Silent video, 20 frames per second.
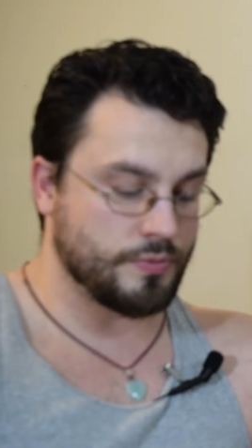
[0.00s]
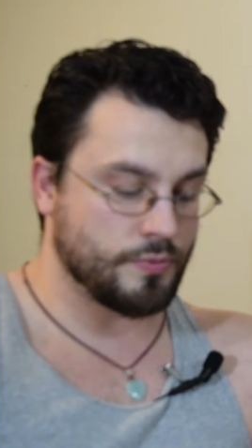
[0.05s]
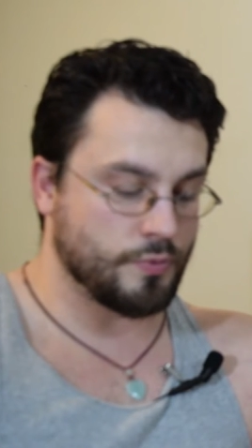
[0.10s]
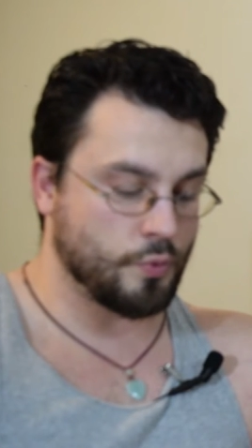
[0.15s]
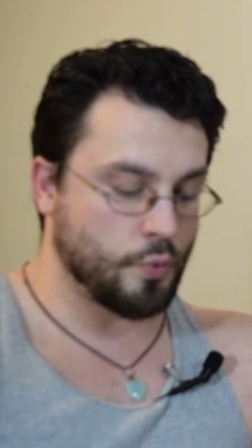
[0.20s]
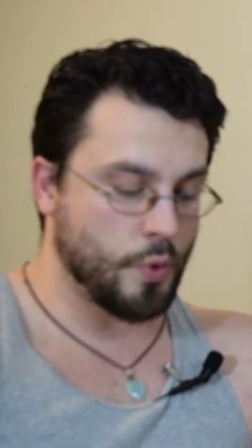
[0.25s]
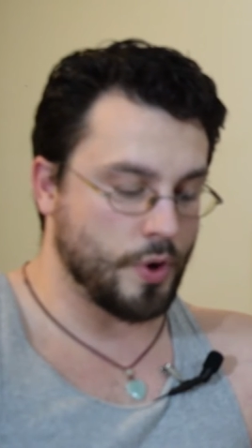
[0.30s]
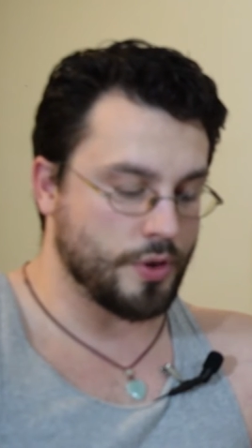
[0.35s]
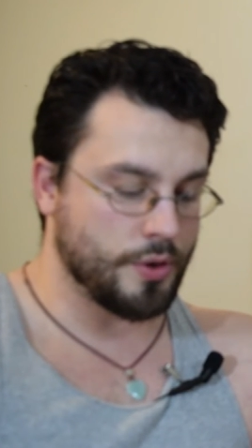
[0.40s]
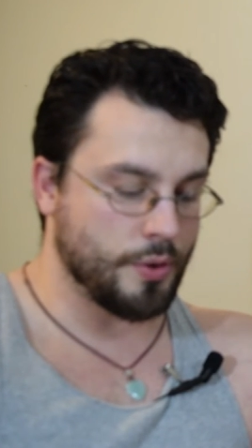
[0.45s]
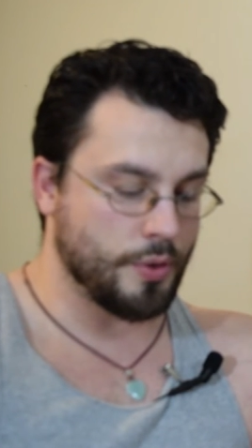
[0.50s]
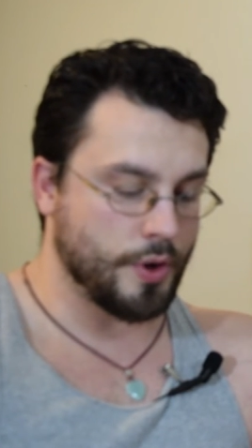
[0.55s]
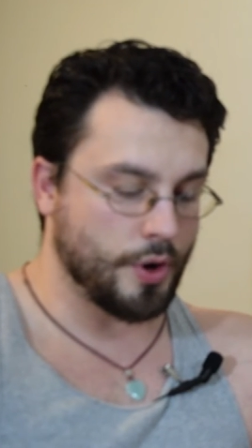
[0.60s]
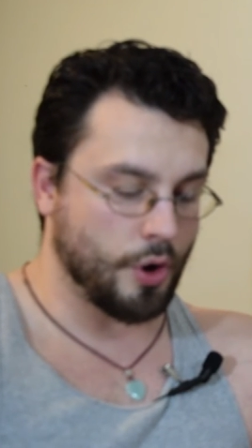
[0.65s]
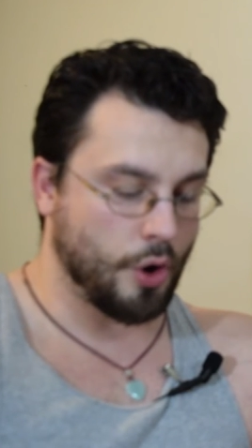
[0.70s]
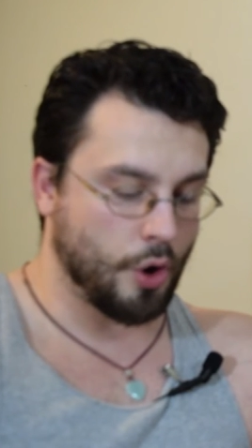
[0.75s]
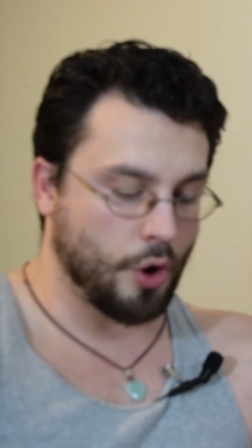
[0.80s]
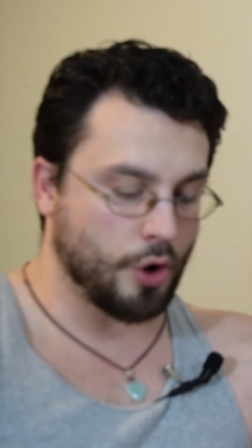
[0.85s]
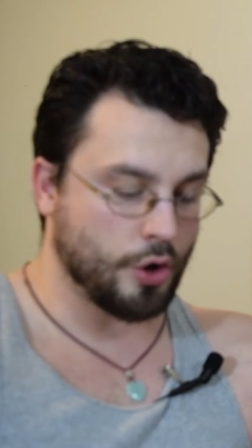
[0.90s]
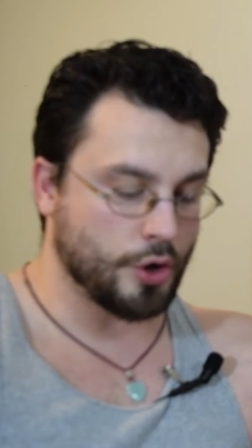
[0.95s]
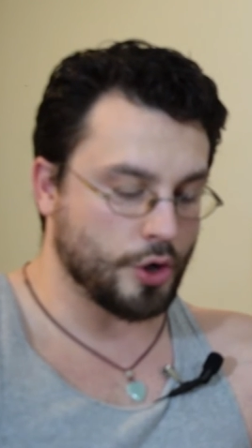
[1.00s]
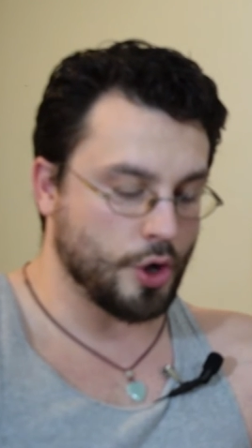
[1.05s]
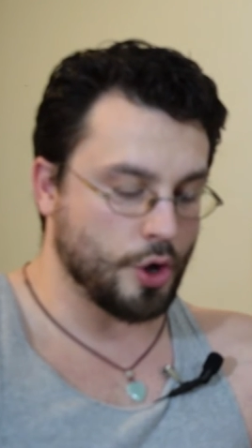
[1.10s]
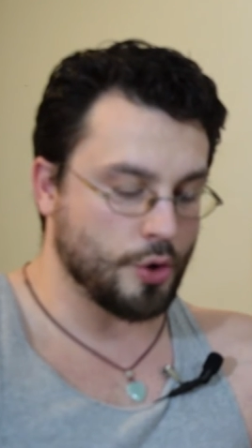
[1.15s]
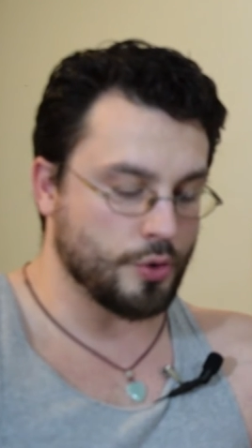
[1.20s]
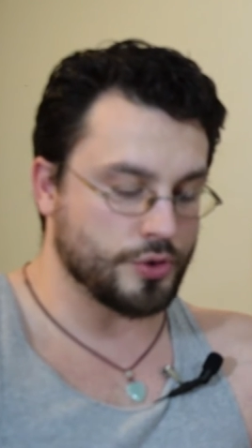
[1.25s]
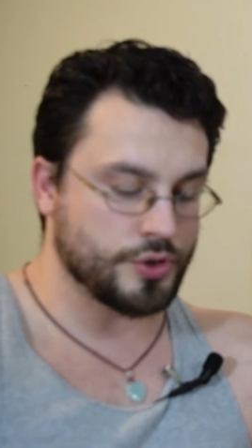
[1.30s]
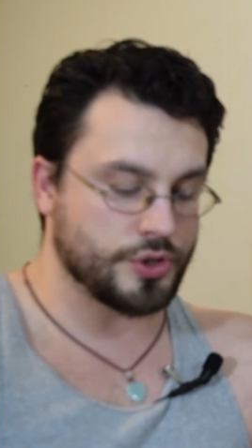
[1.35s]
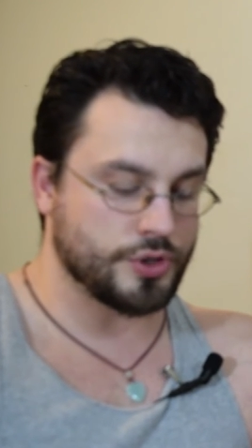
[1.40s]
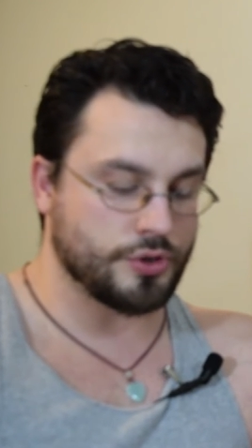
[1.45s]
whether there are
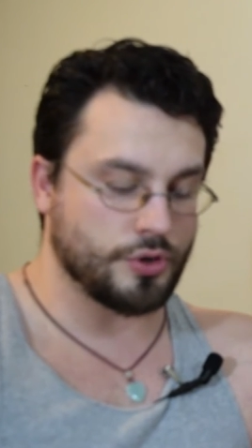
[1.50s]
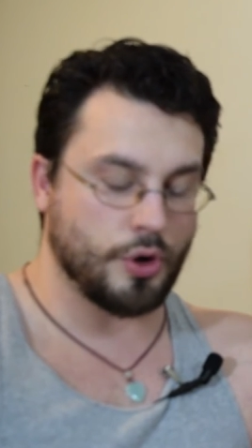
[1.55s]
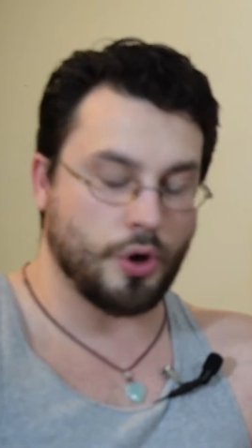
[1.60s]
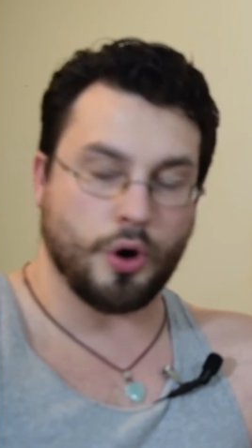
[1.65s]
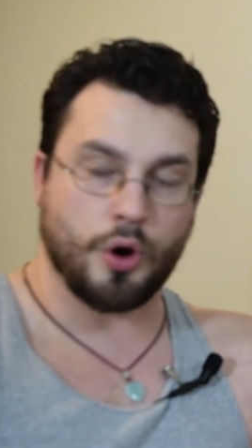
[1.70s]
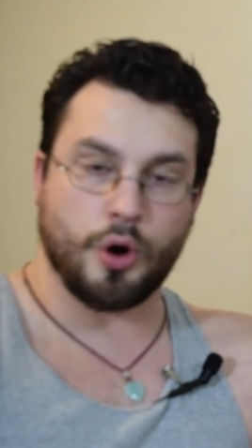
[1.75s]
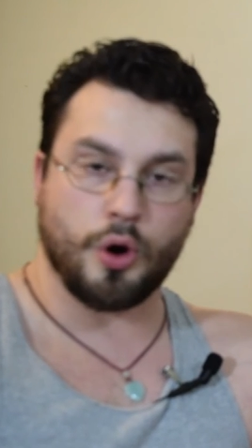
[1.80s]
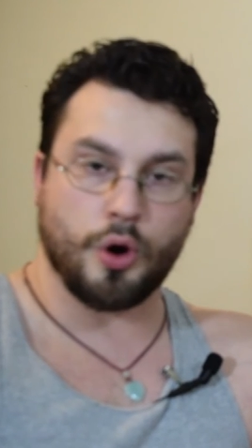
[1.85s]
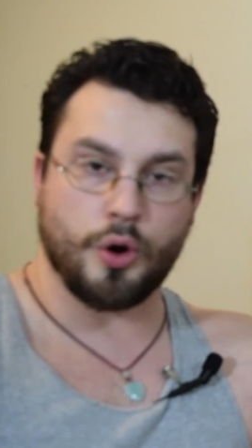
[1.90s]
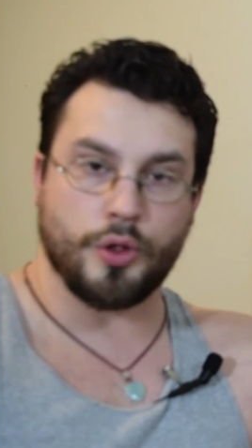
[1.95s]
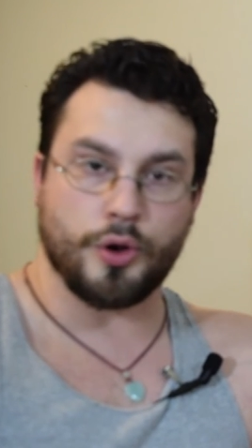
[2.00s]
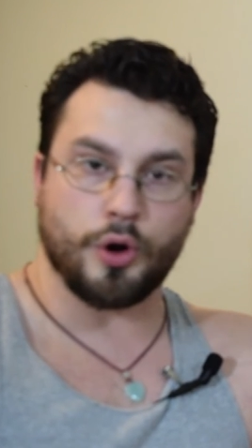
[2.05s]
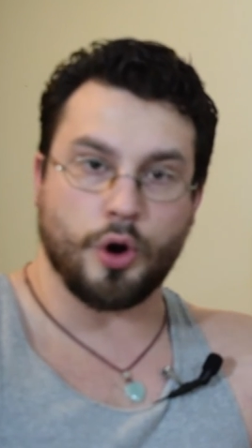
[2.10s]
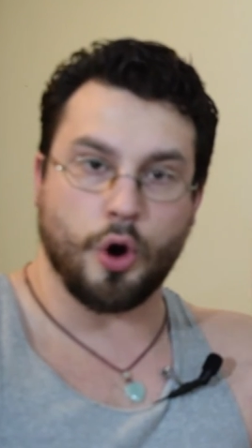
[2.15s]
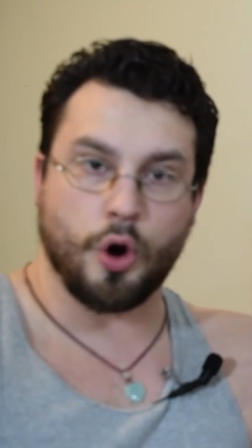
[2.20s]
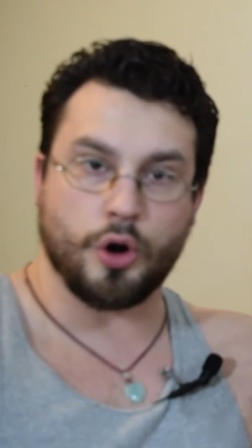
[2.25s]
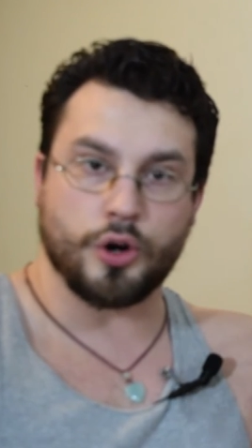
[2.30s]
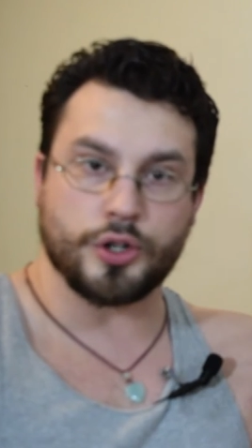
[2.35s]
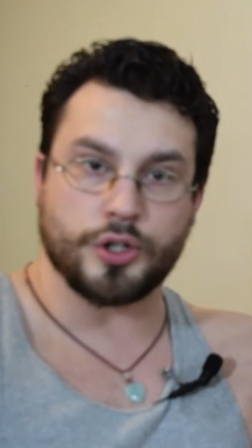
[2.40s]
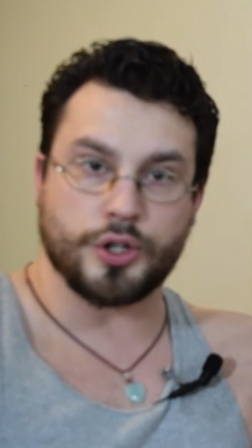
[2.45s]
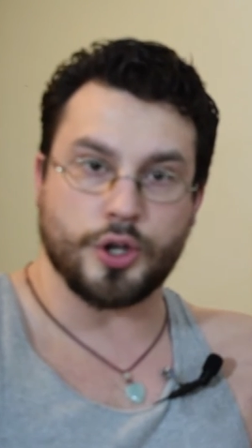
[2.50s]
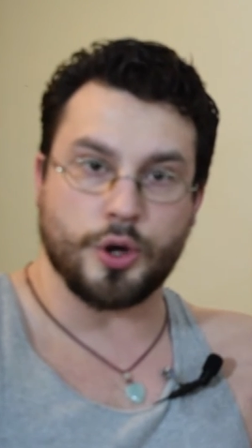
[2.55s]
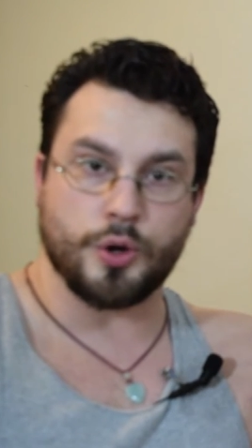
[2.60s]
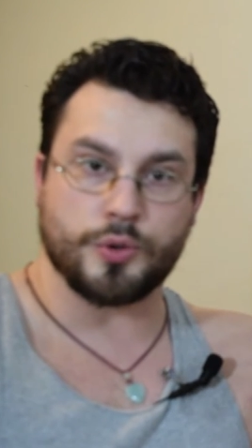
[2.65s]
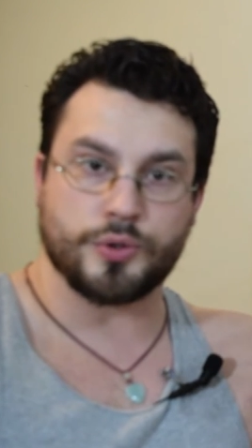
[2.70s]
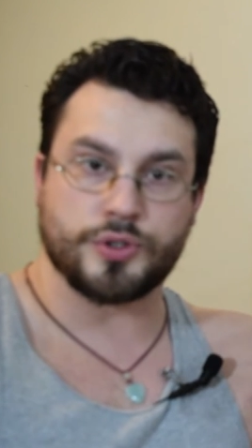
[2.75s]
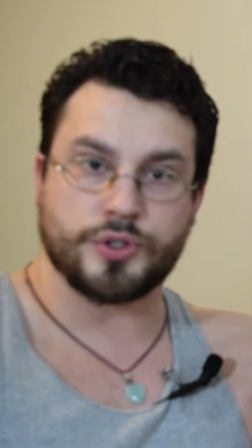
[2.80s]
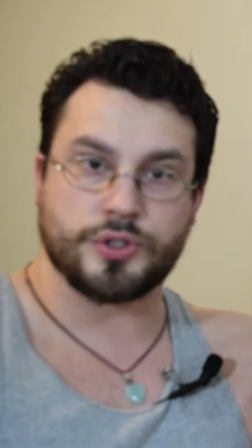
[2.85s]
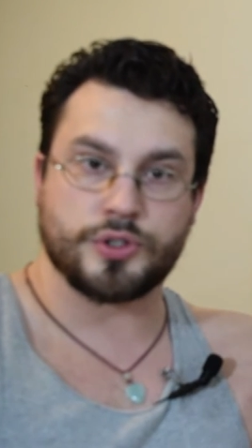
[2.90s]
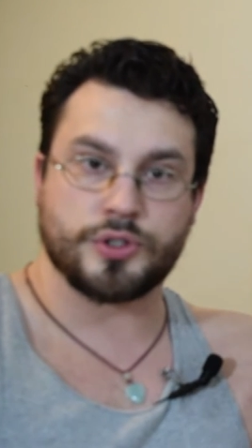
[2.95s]
ghosts or there aren't
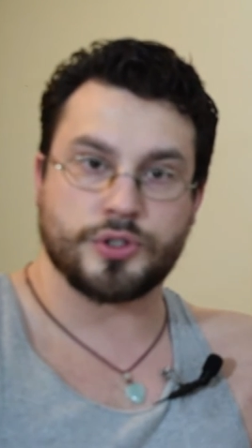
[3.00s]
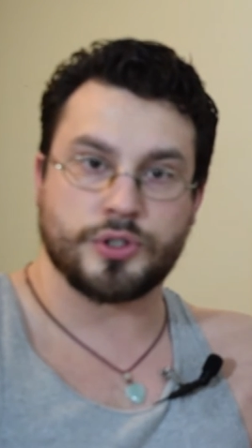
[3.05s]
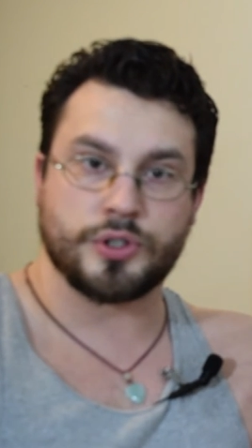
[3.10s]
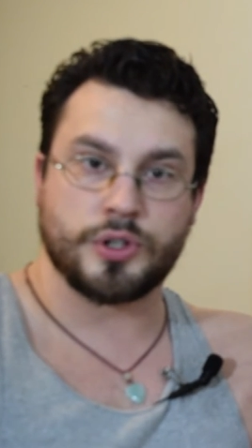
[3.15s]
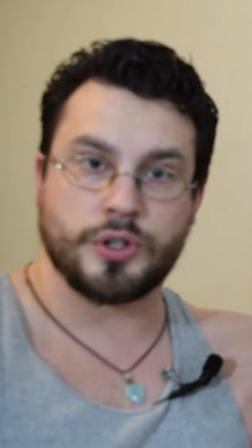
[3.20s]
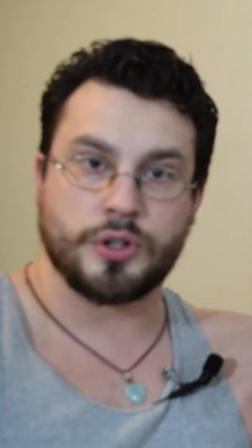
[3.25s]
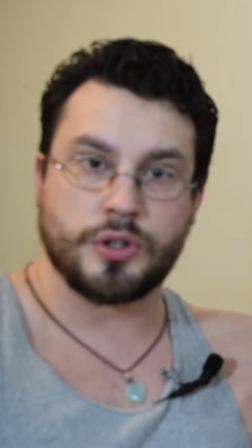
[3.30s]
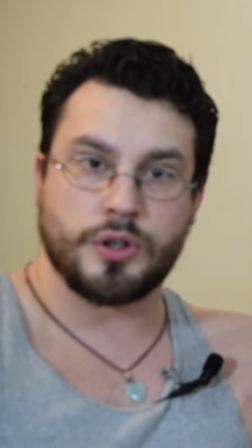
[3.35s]
ghosts.